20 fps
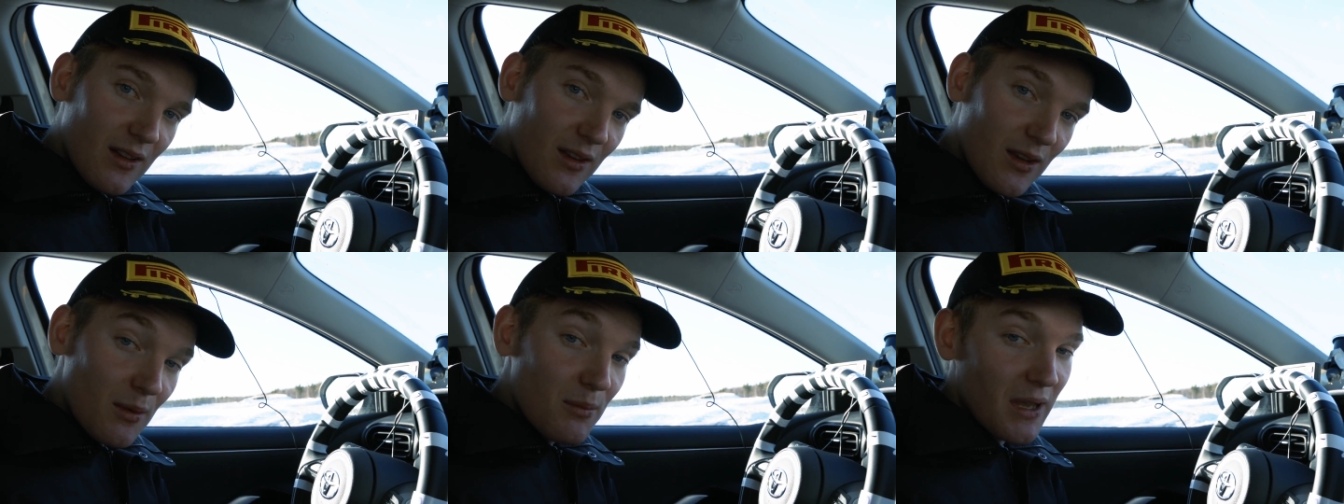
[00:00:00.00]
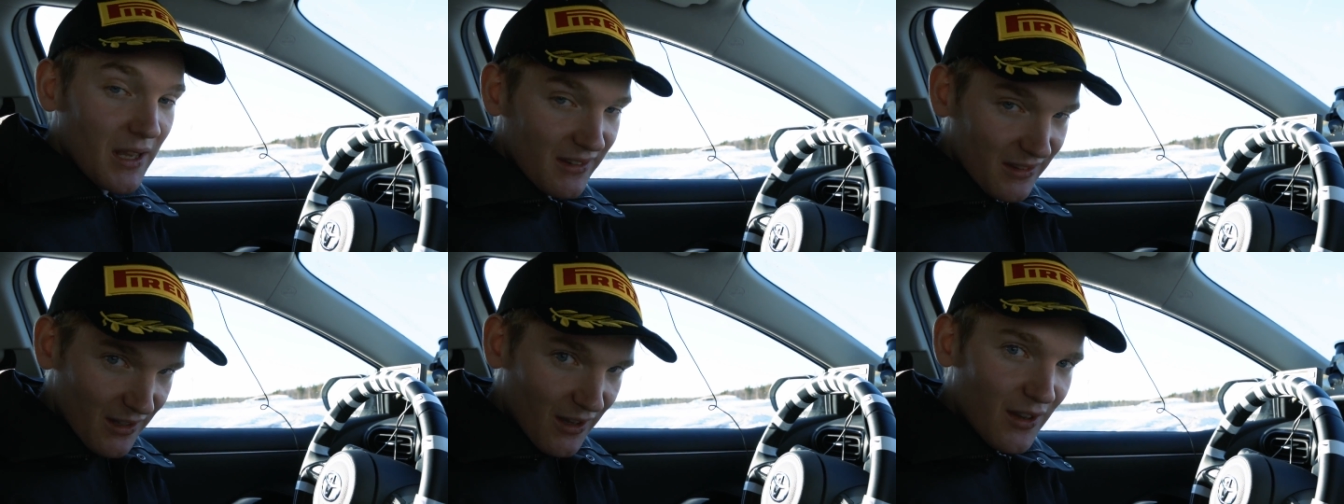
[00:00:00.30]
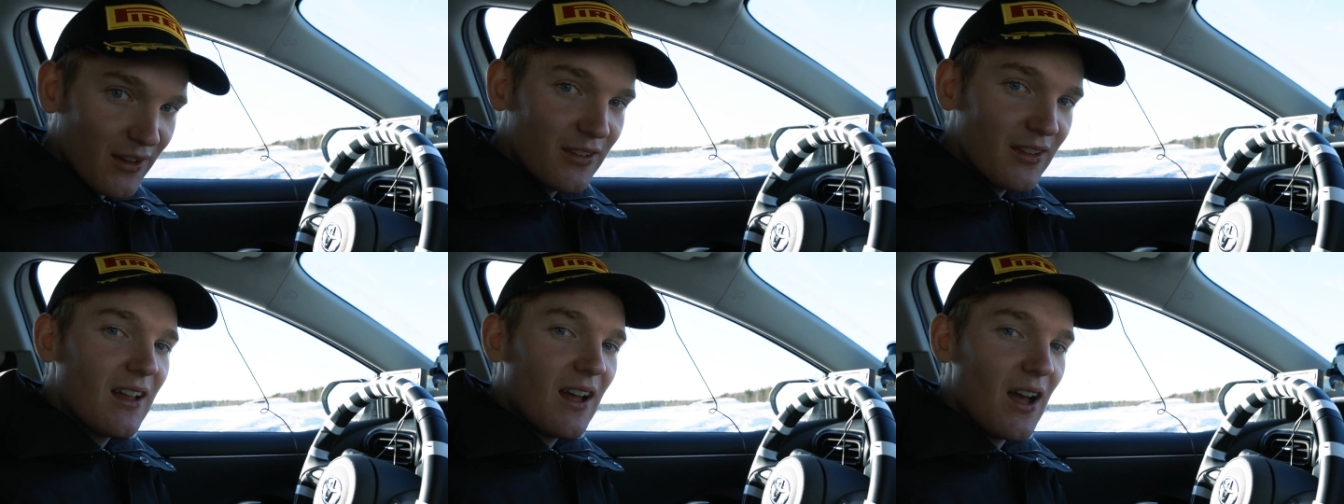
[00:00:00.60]
the best
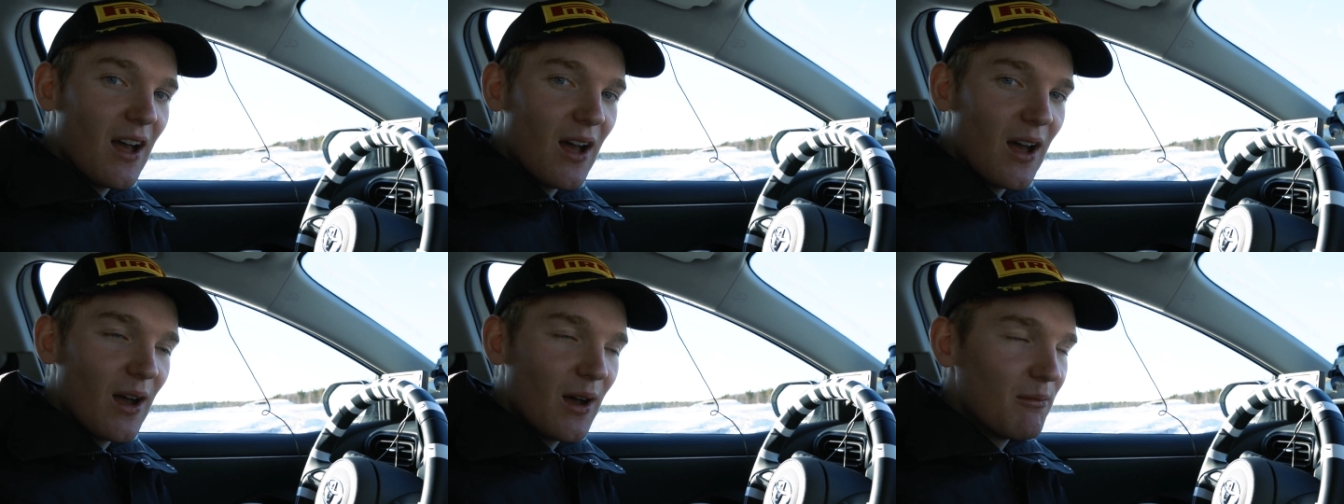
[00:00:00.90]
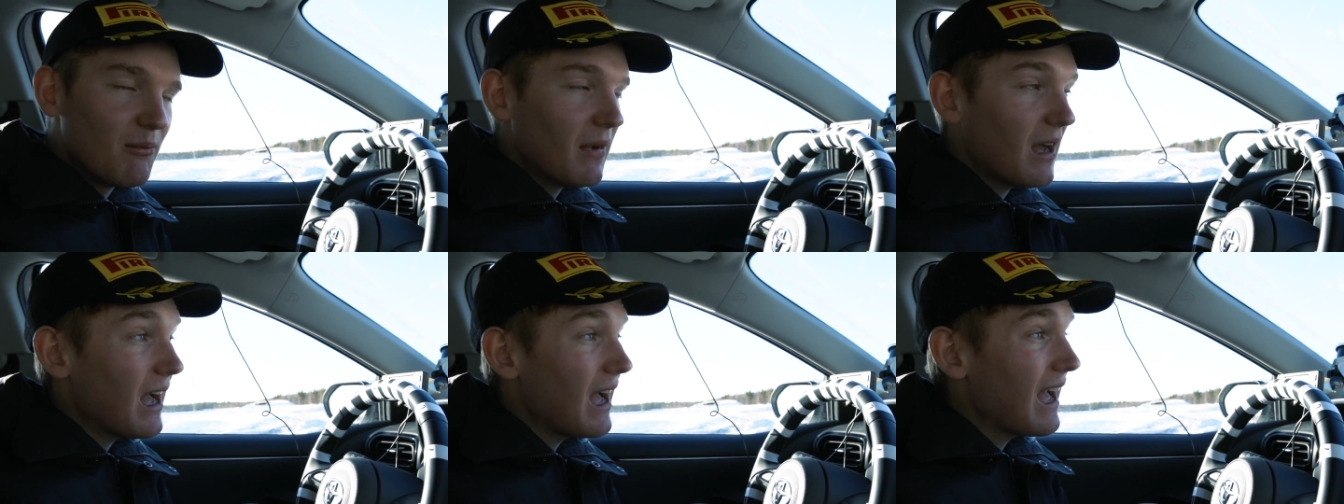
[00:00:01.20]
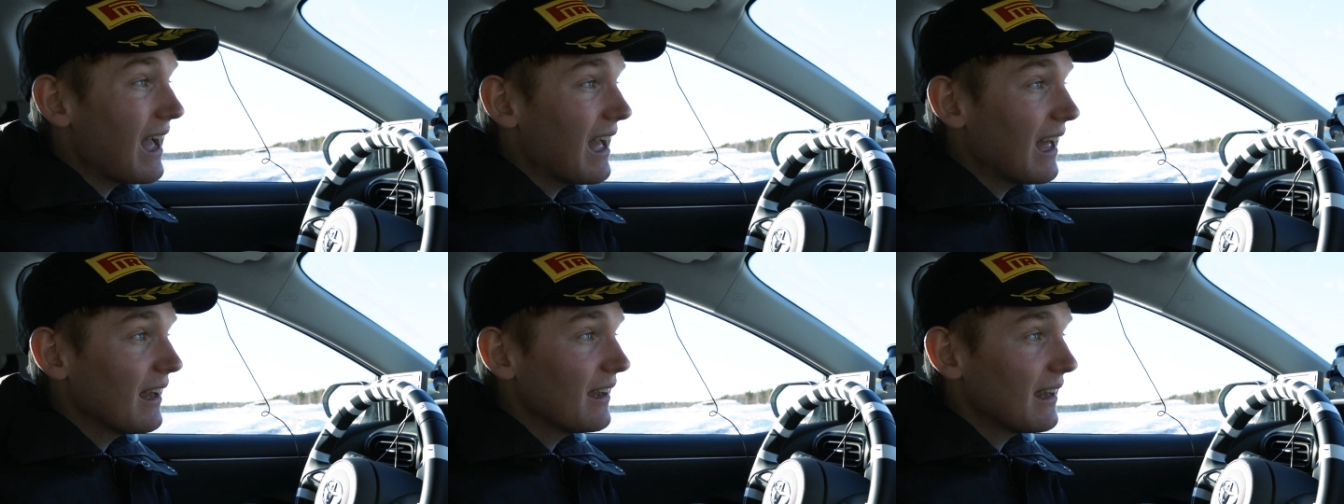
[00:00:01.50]
tyres,
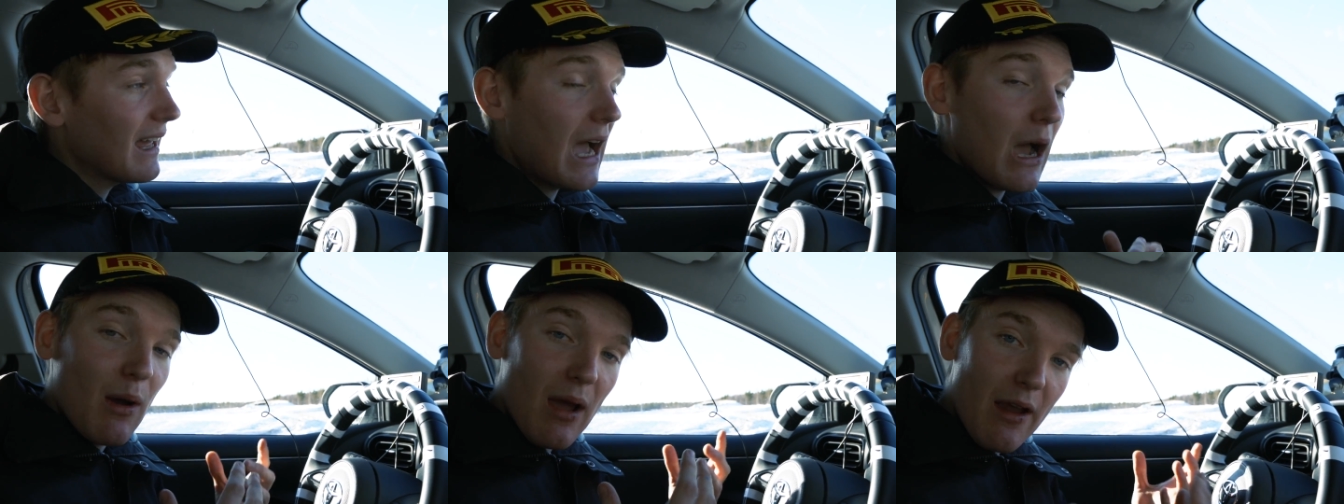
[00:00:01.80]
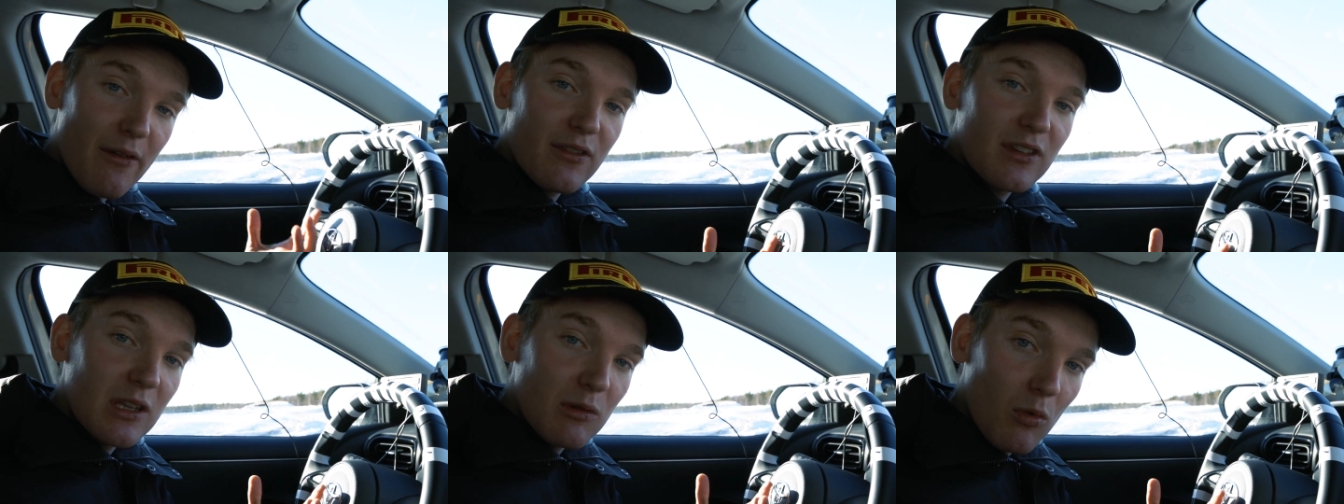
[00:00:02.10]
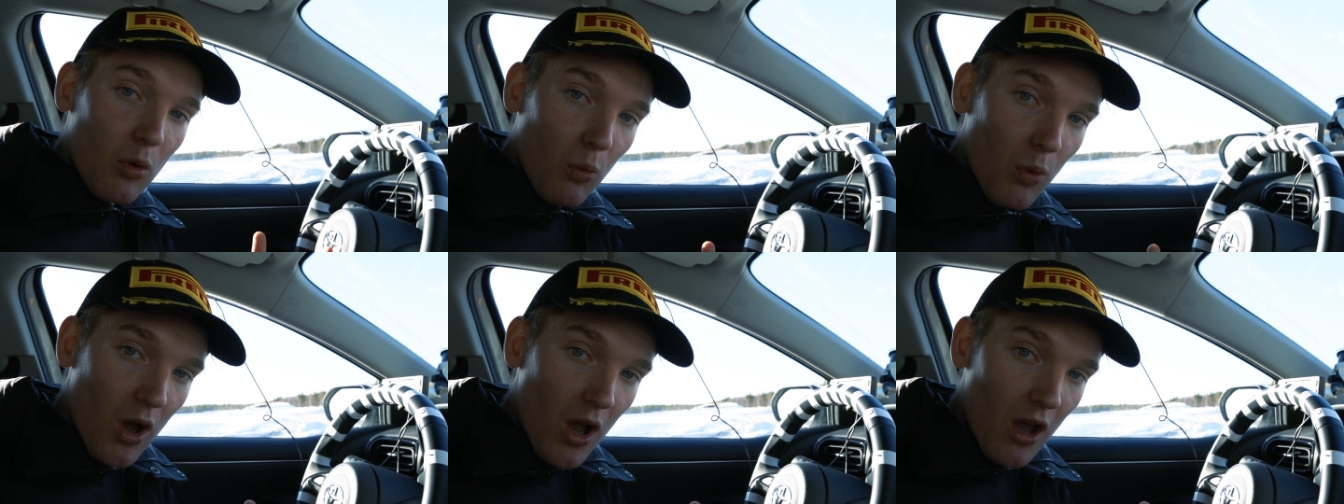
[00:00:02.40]
and how everything
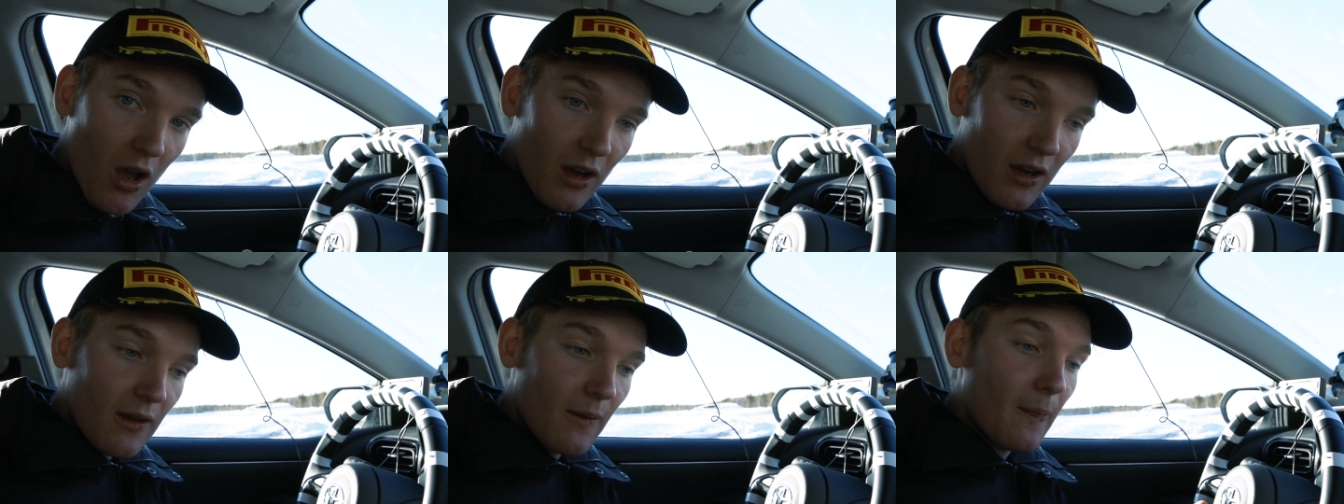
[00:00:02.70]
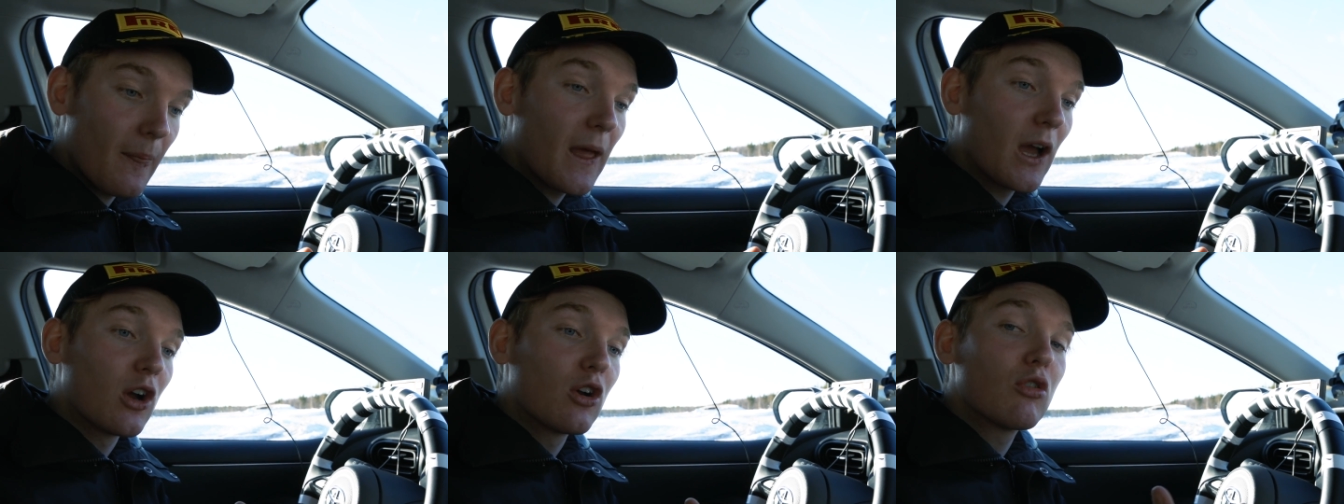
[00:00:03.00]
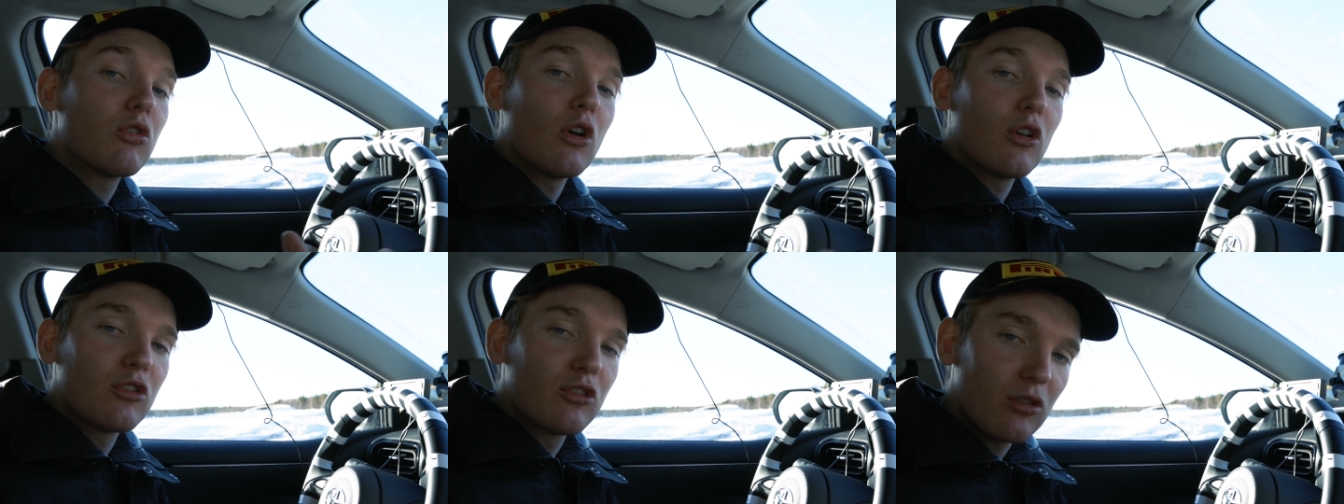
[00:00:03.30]
will work
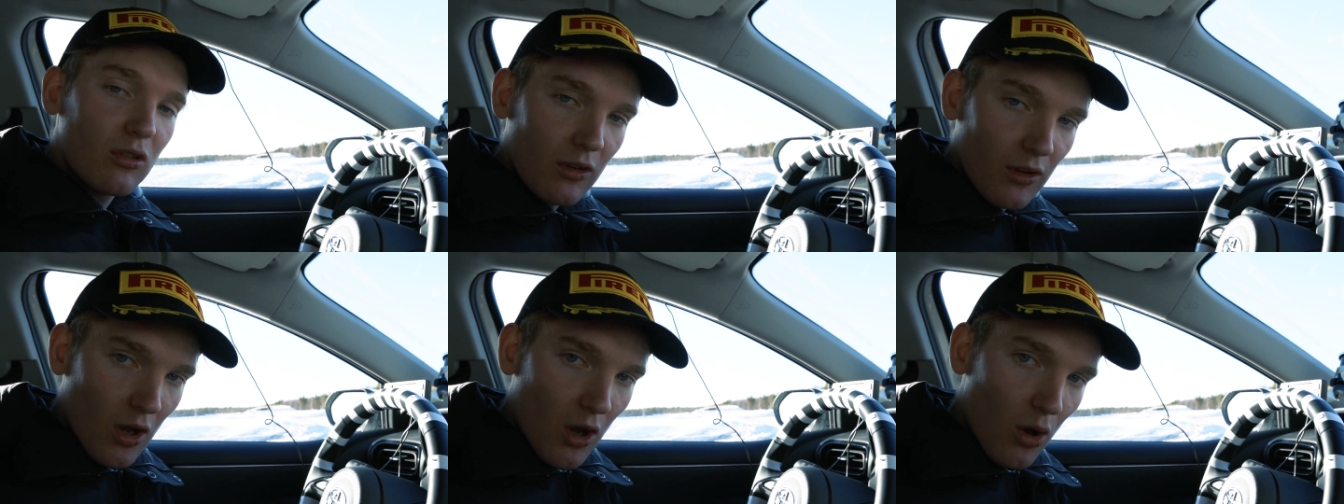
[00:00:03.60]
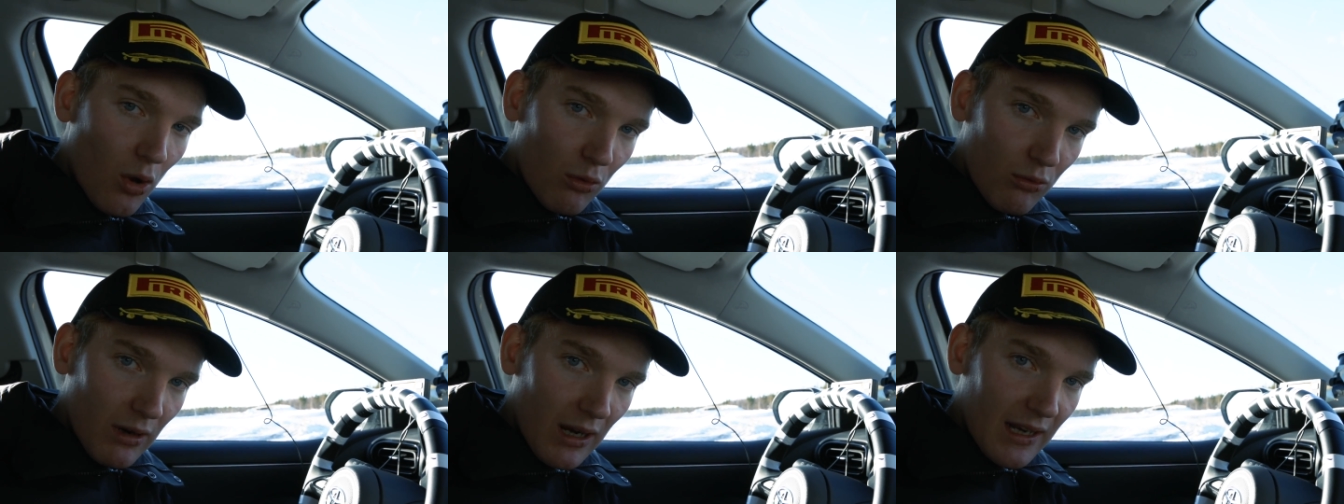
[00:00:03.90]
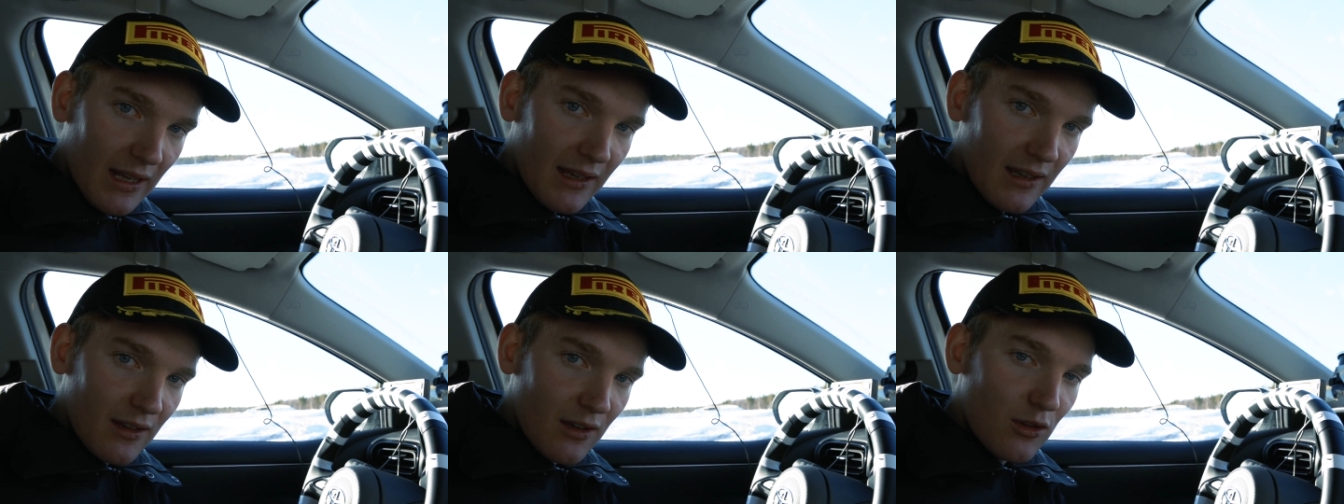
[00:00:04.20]
across the whole rally,